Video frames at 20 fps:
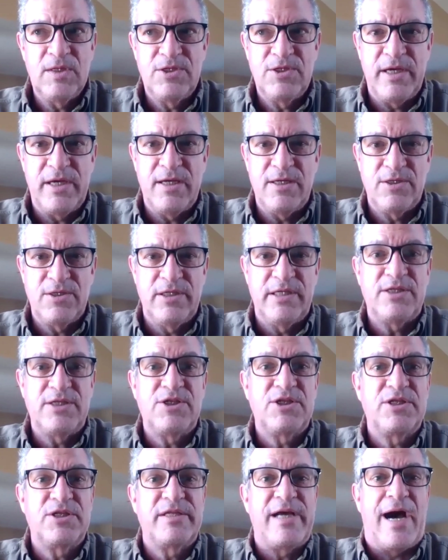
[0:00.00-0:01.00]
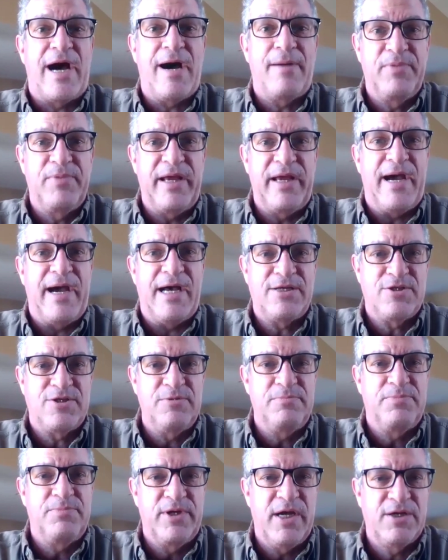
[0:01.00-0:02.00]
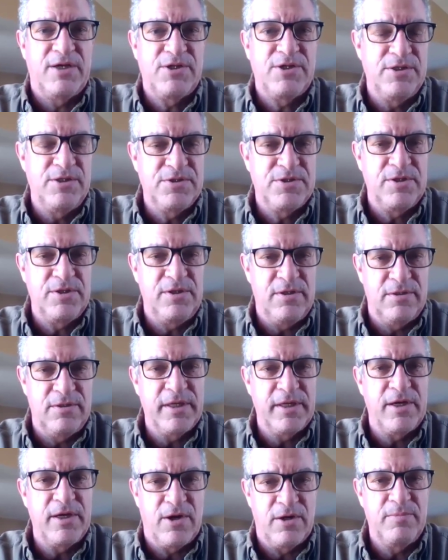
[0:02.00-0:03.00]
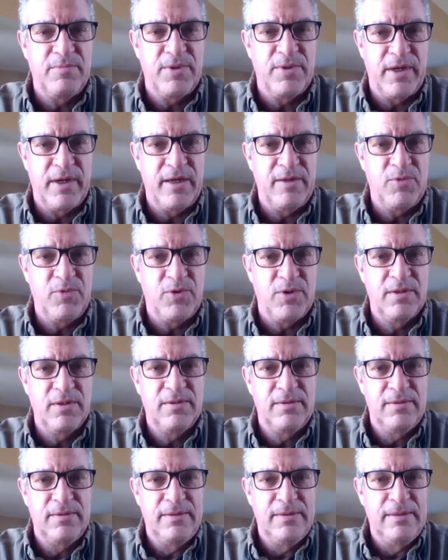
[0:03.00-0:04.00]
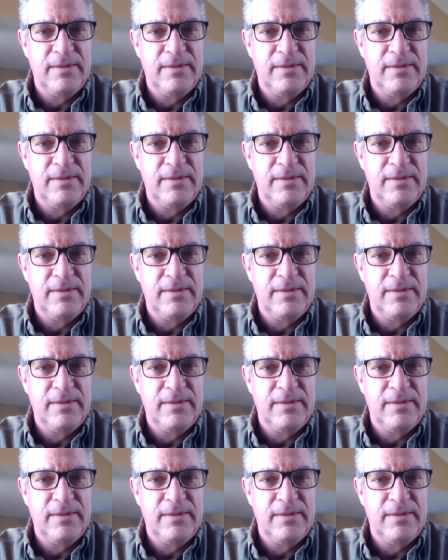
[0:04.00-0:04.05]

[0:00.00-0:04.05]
says, let's stop the acid production so you don't get heartburn anymore,